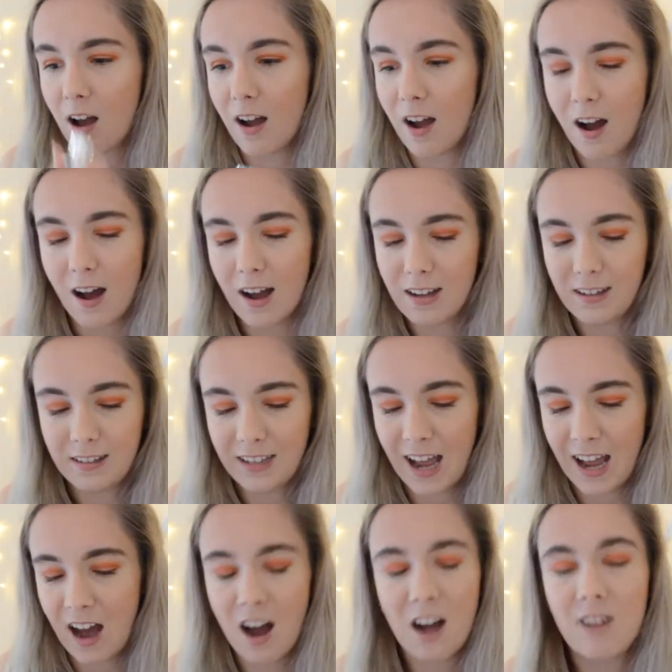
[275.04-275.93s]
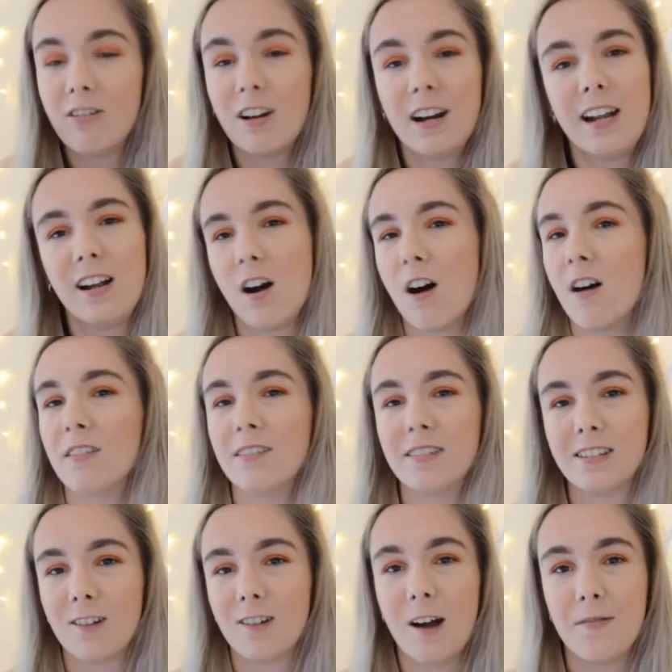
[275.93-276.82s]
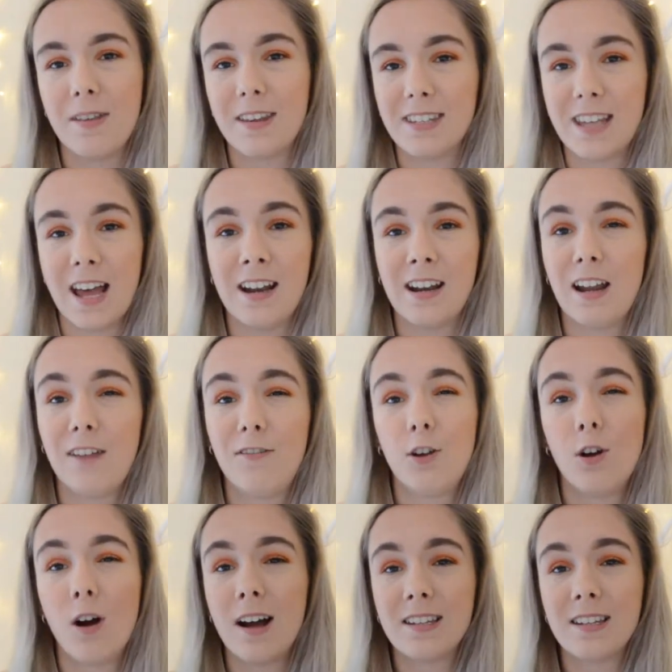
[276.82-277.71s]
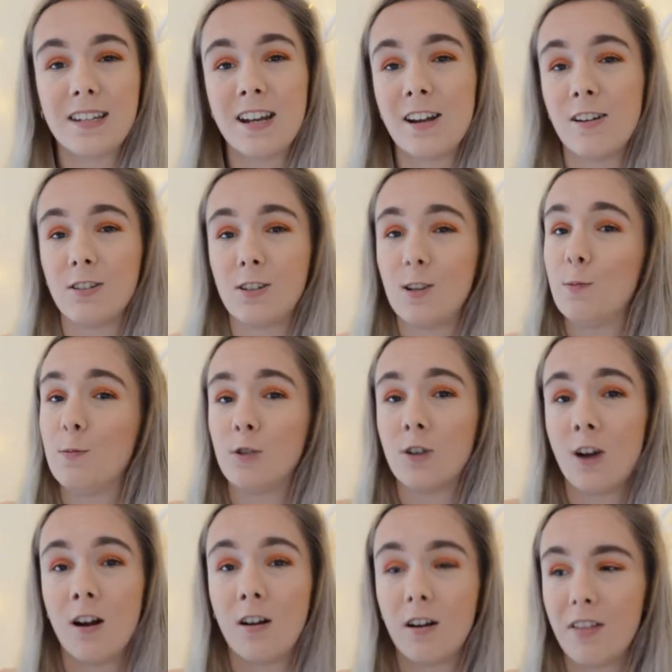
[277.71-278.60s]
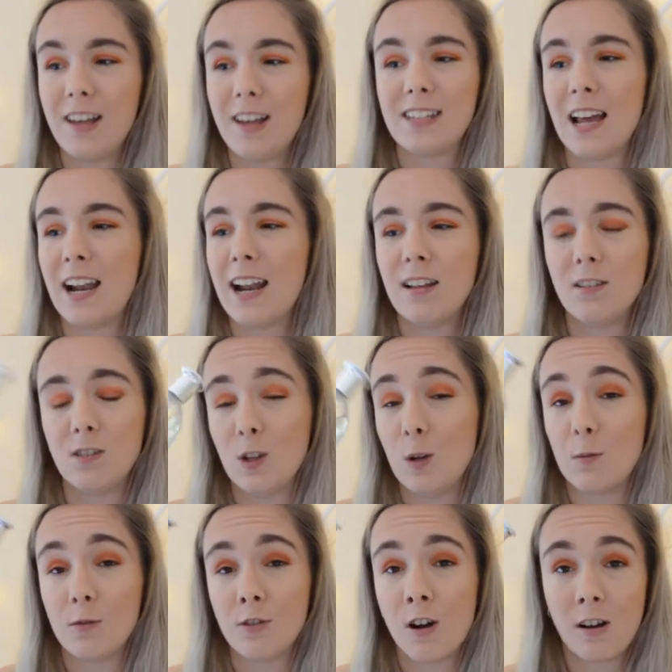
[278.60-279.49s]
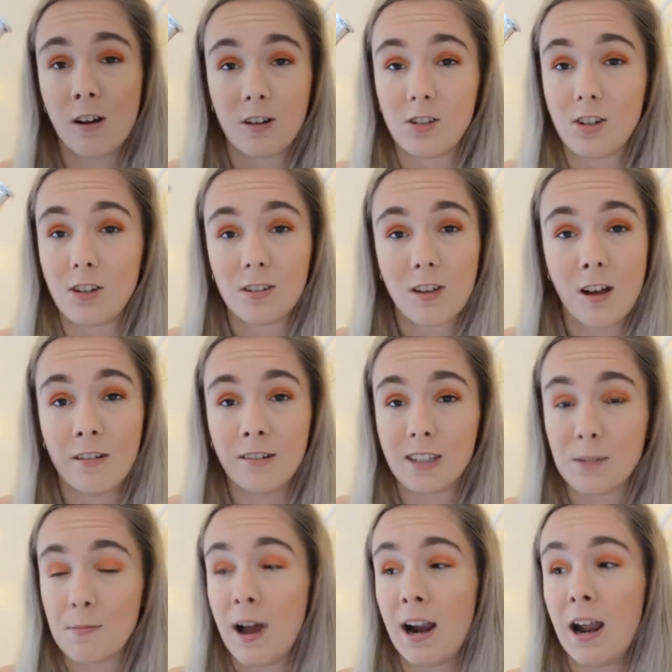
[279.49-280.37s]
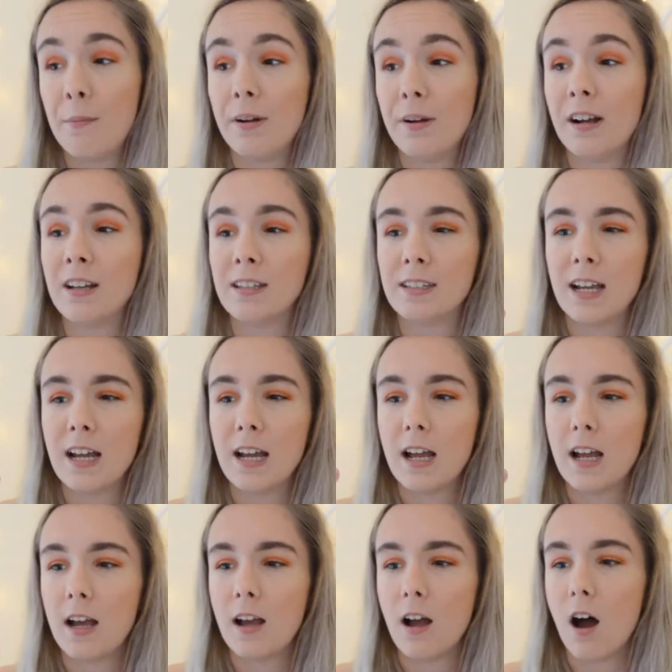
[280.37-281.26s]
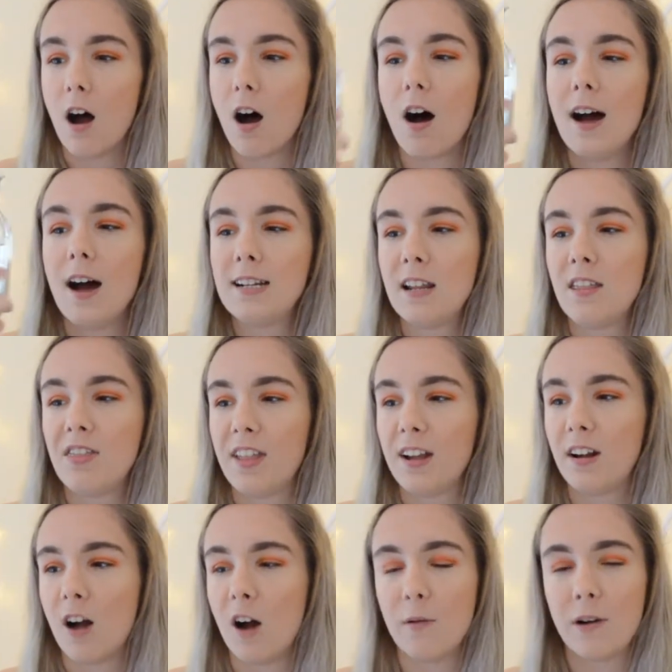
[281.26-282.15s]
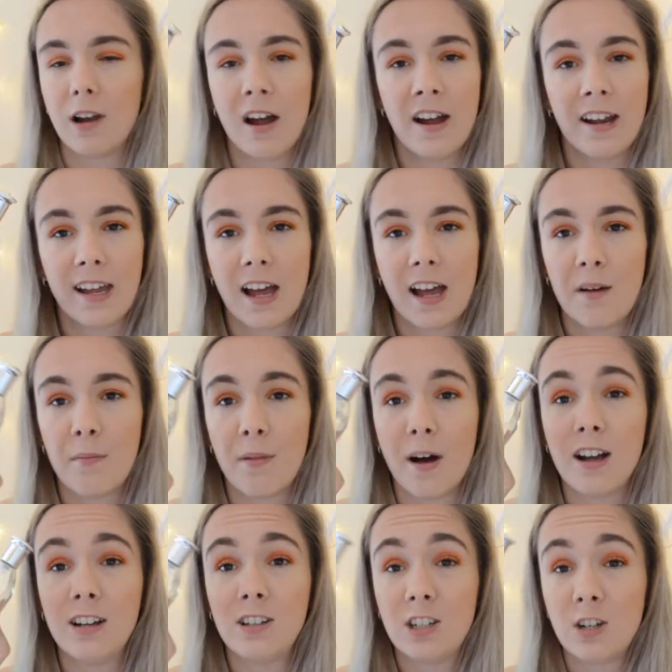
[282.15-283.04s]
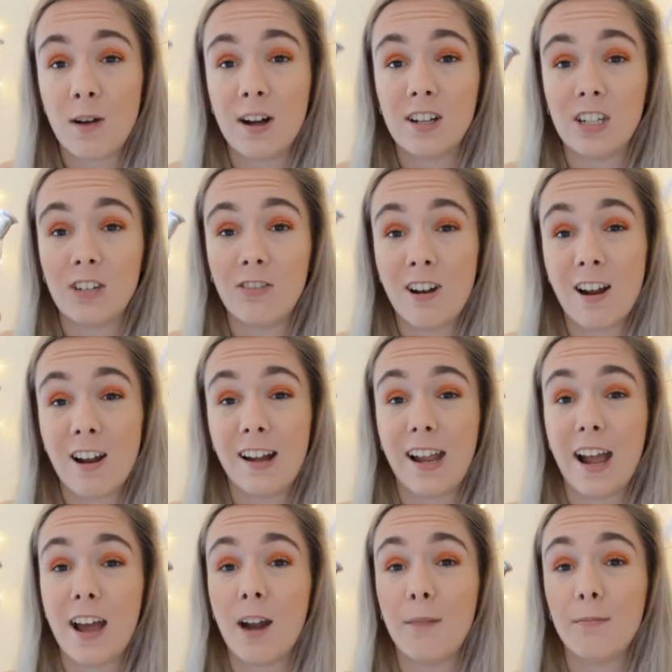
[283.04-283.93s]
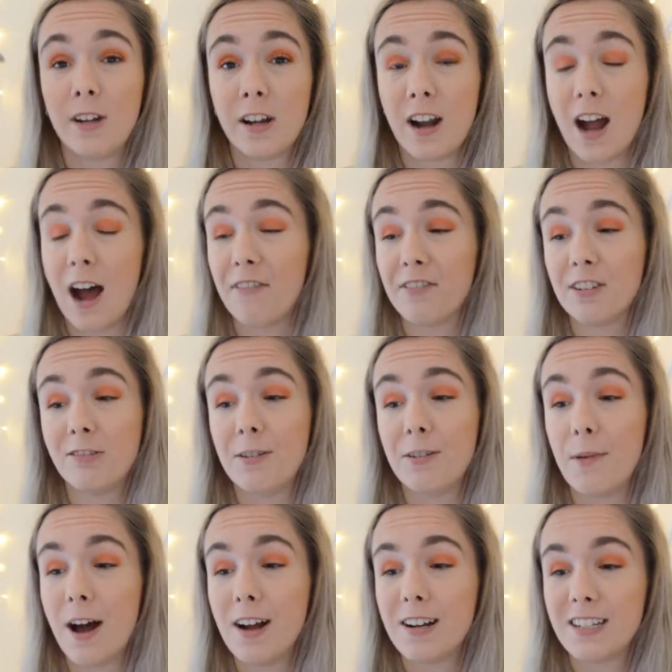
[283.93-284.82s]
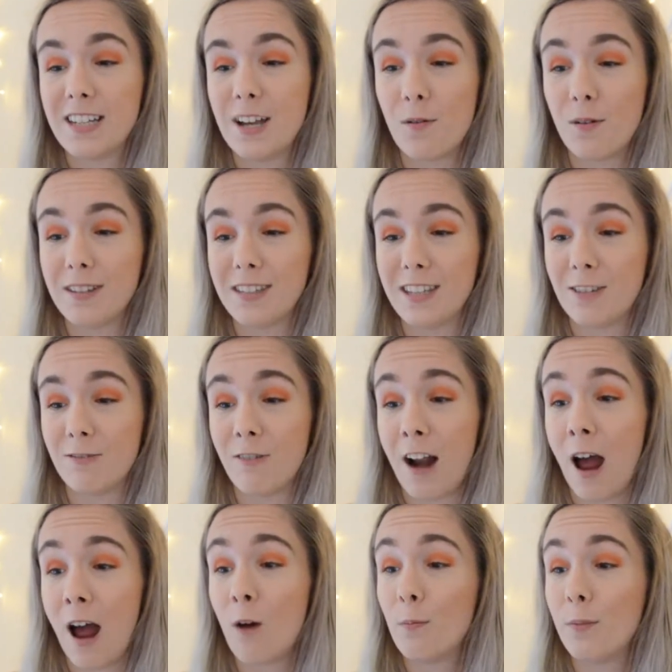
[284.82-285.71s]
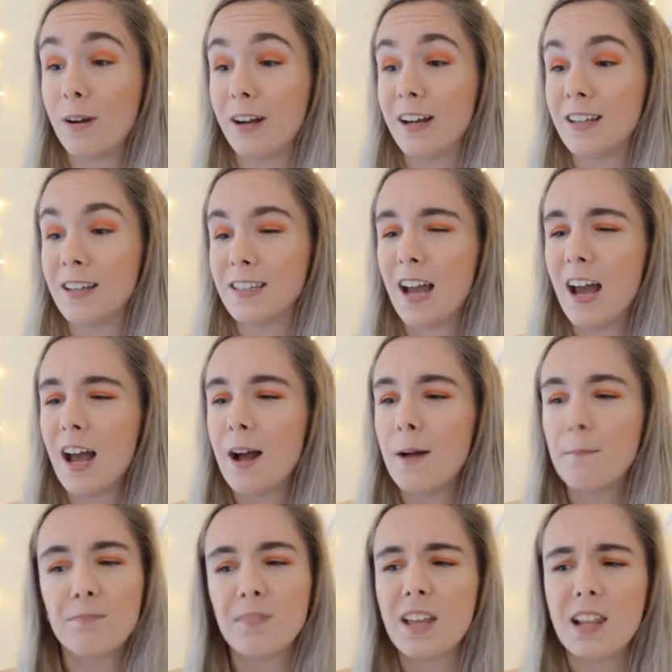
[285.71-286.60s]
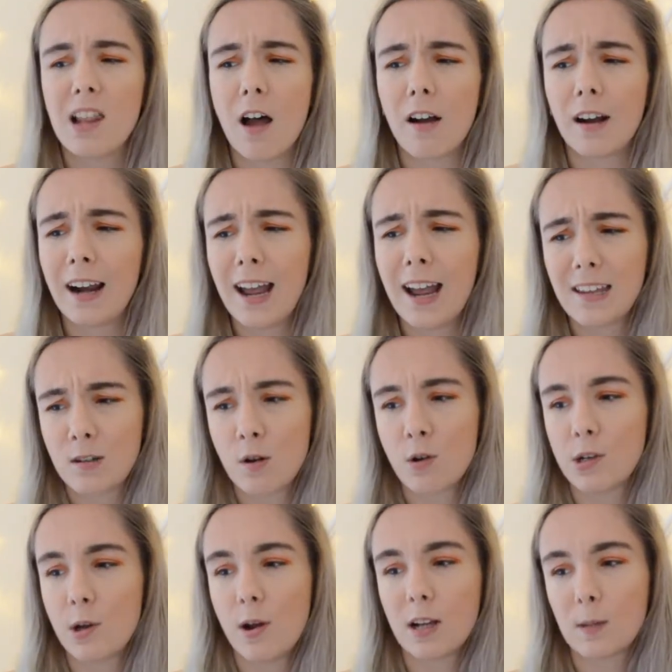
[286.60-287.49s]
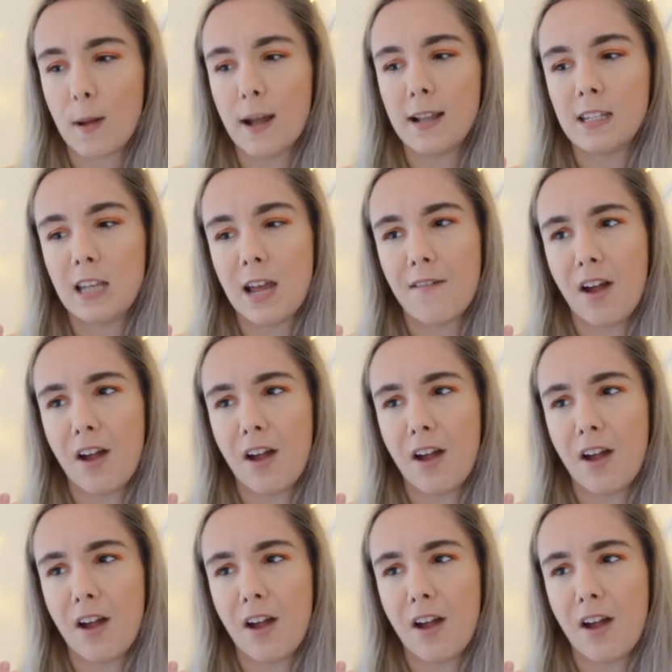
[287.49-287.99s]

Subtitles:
I really can't describe this scent. If you guys are near a Superdrug, they sell it in Superdrug, just go and smell it because I didn't think I would like it, but I do actually really like it, and I'm gonna have to repurchase it once it's run out because luckily it's not too expensive.